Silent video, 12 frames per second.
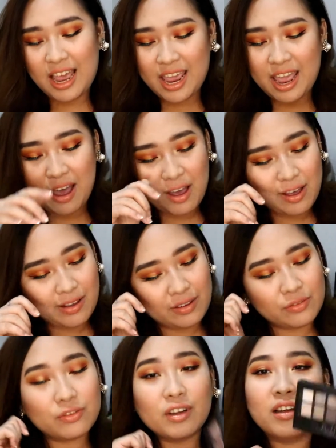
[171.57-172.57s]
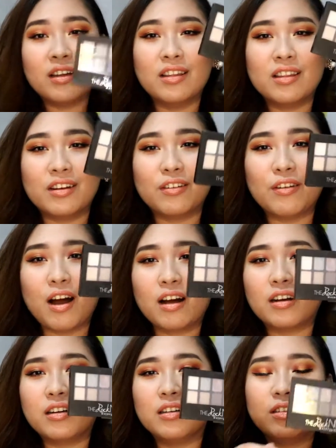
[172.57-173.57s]
I have the
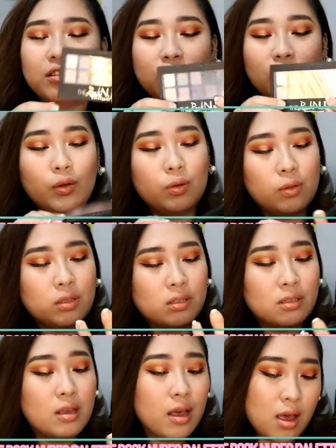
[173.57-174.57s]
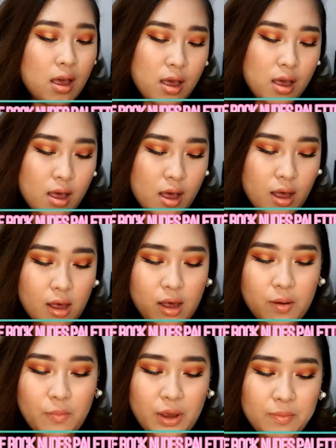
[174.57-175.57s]
Rock Nudes
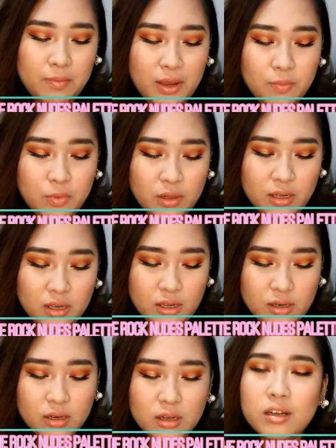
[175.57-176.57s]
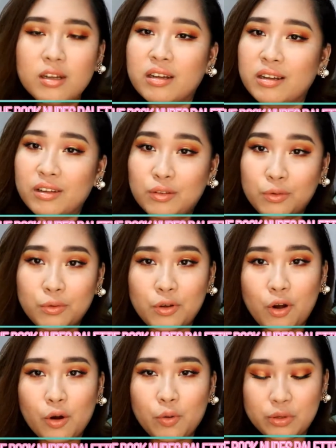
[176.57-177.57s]
by Maybelline New
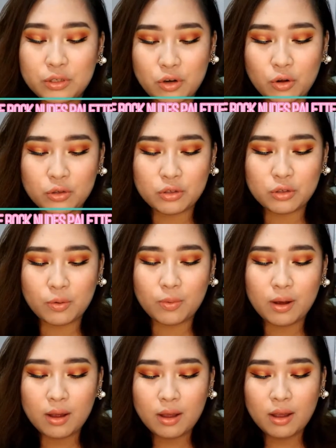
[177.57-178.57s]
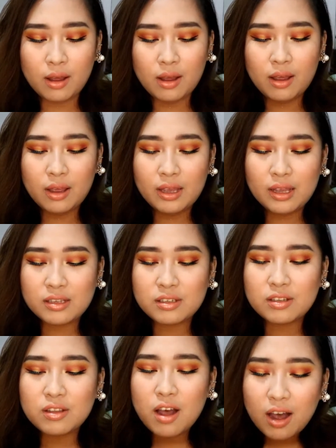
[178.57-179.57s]
York, which also is
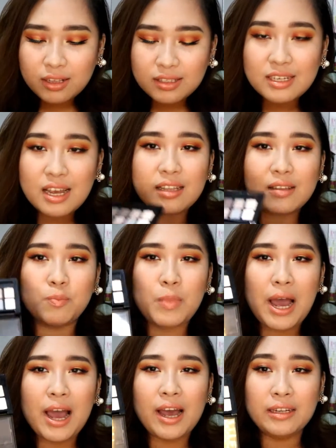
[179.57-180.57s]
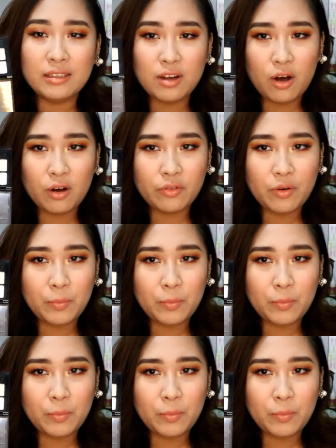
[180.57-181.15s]
not that bad of a